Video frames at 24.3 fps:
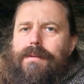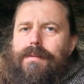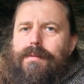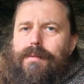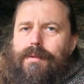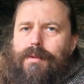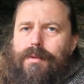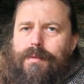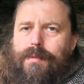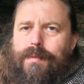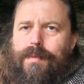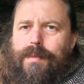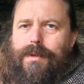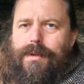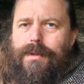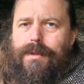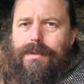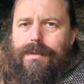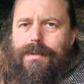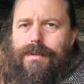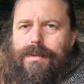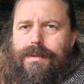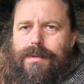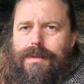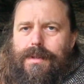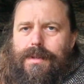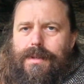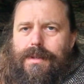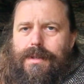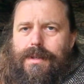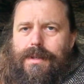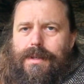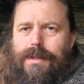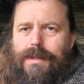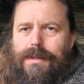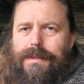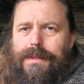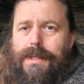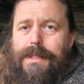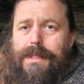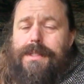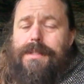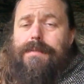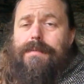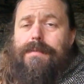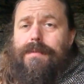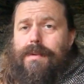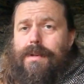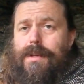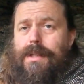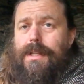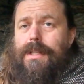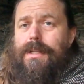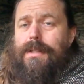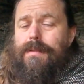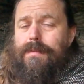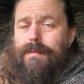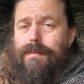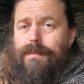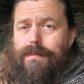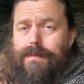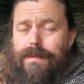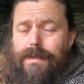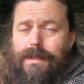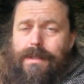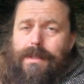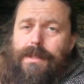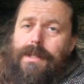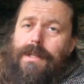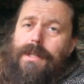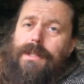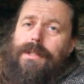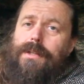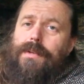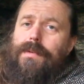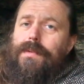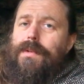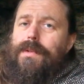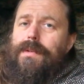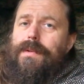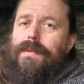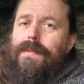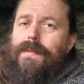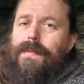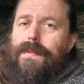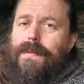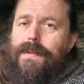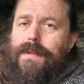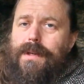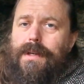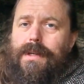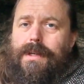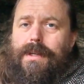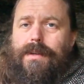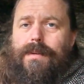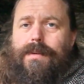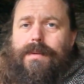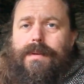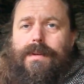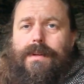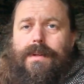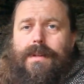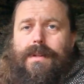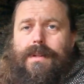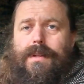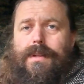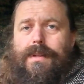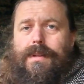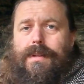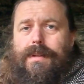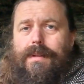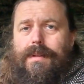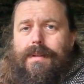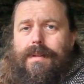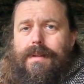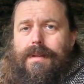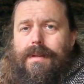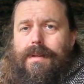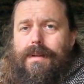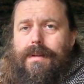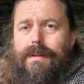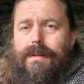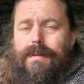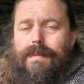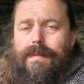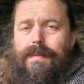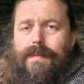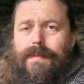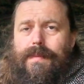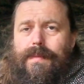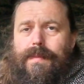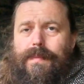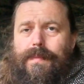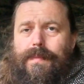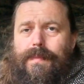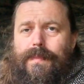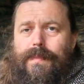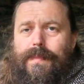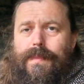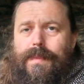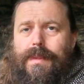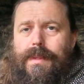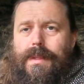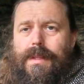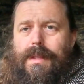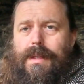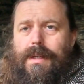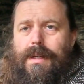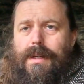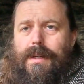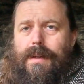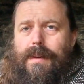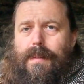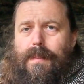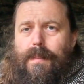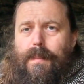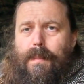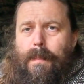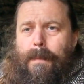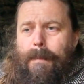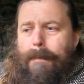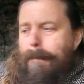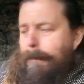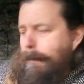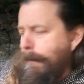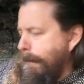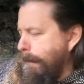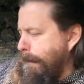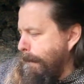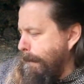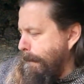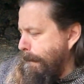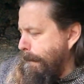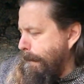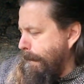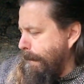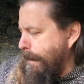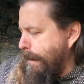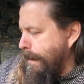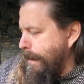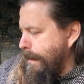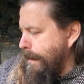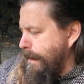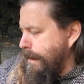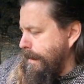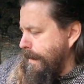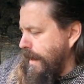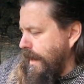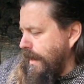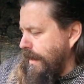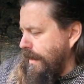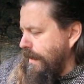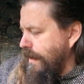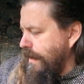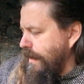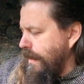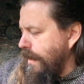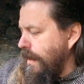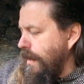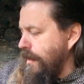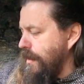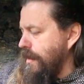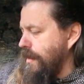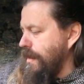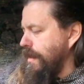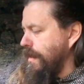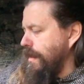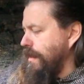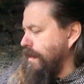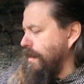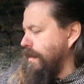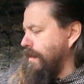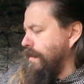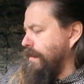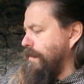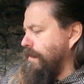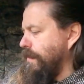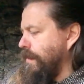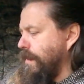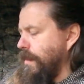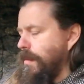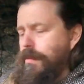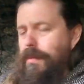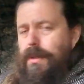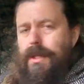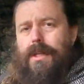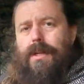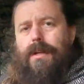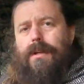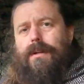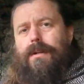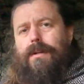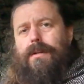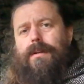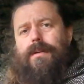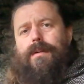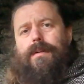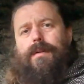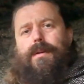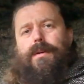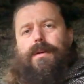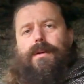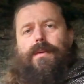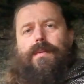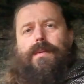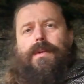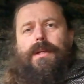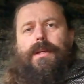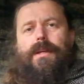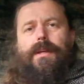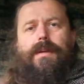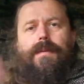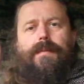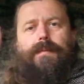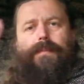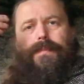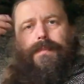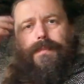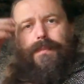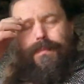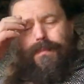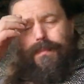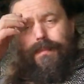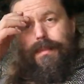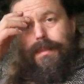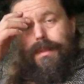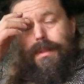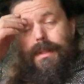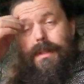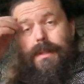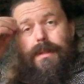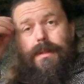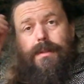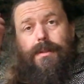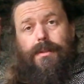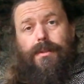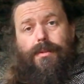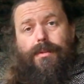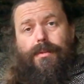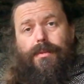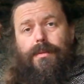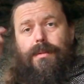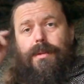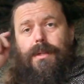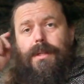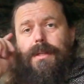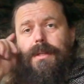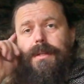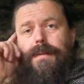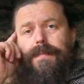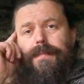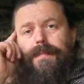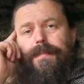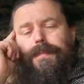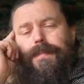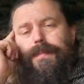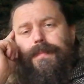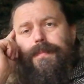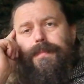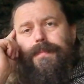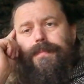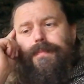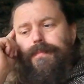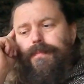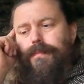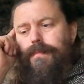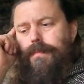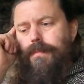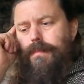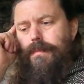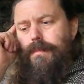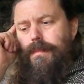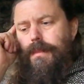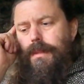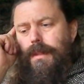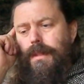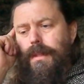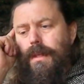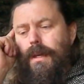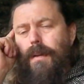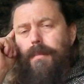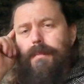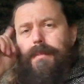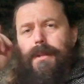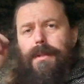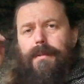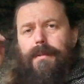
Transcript: Wolf Mahler, uh, that's very, very kind of you. Thank you. Uh, um, and yes, um, we are going to um, up